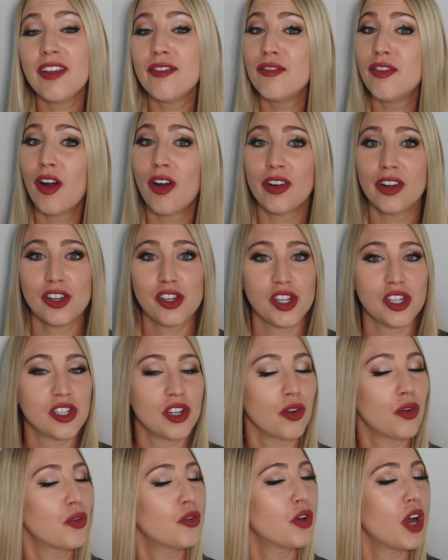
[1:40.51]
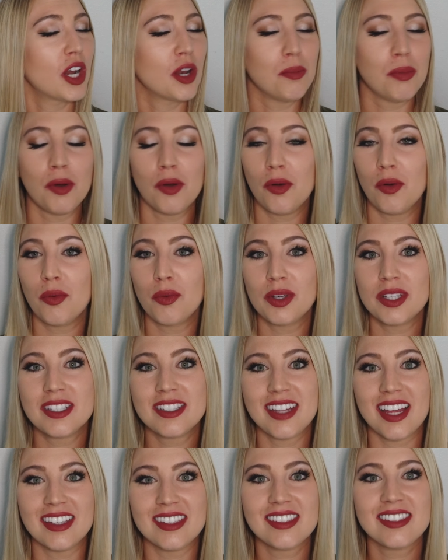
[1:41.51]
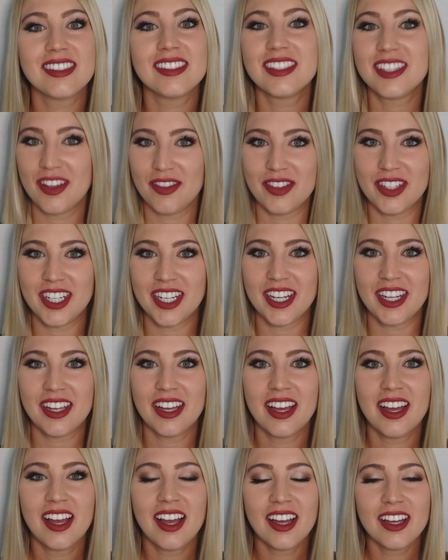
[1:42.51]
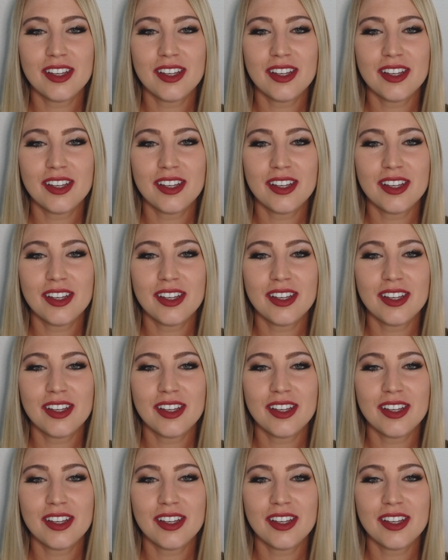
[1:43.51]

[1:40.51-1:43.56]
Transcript: and varnish is incredible with sensitivity.